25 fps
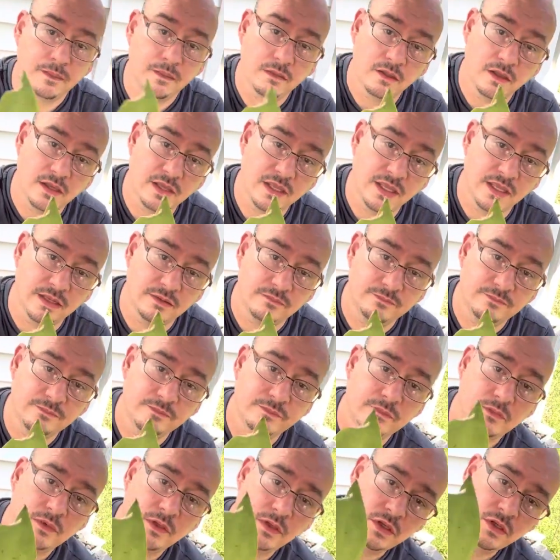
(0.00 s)
Again,
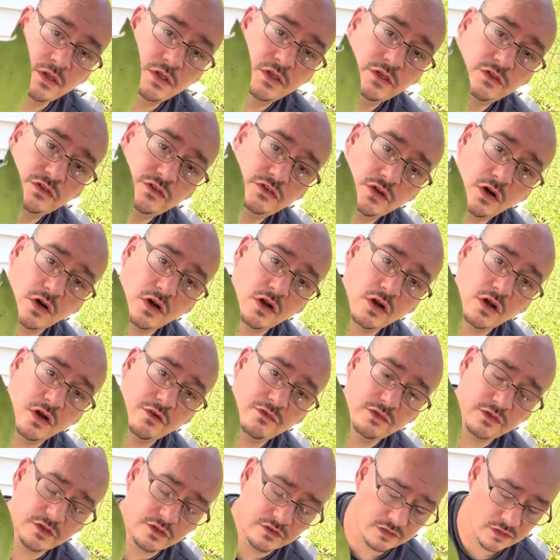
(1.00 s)
started off
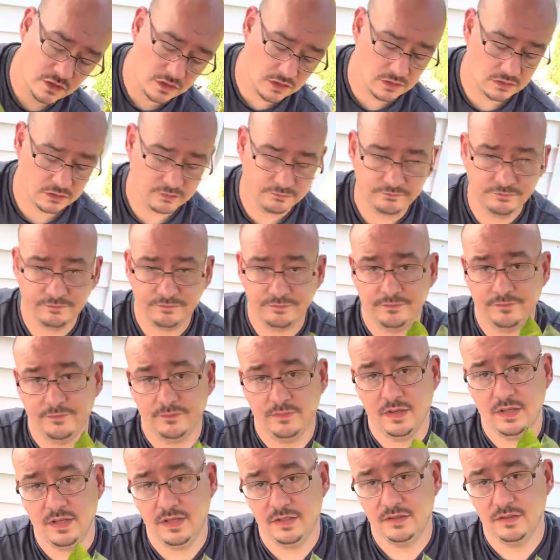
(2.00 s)
with this color,
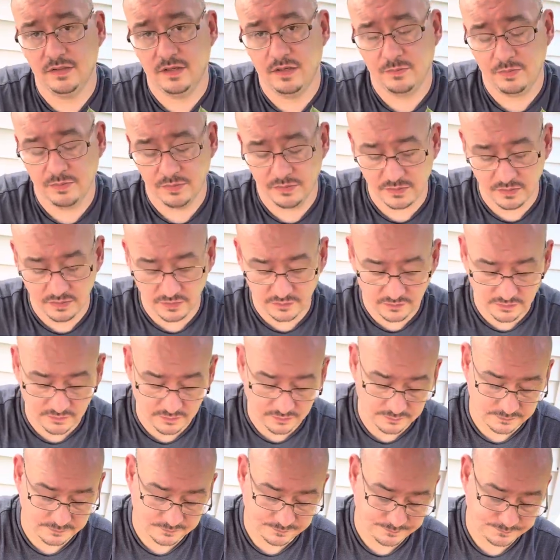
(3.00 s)
ended up with
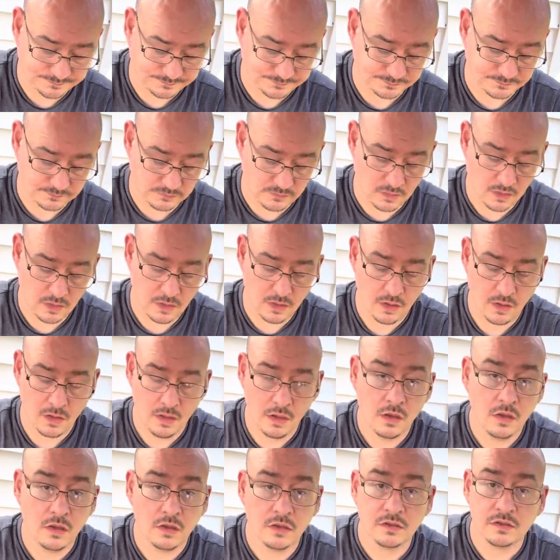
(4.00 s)
this.
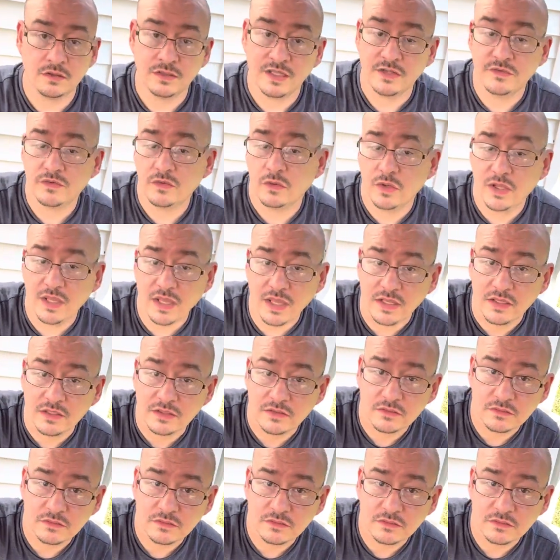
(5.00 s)
And that's okay.